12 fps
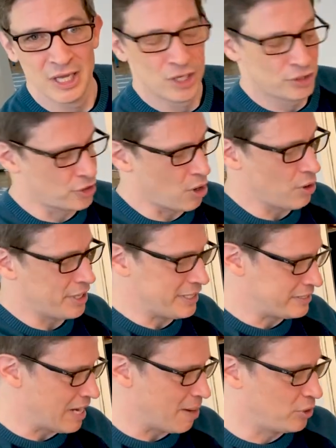So an
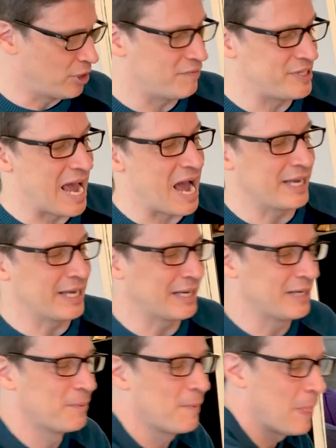example of
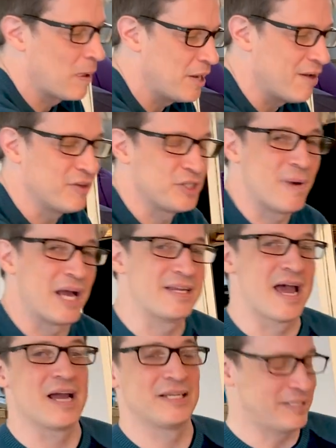tagging, if it's my
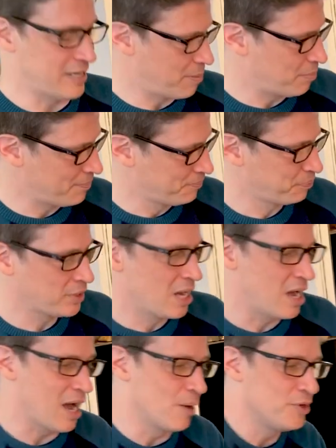tag step,
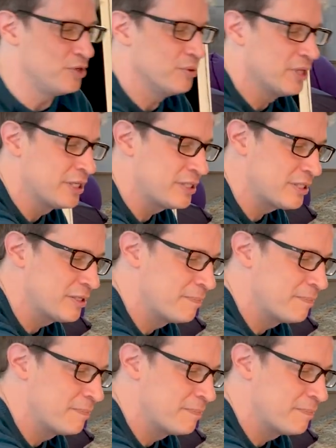I would do this,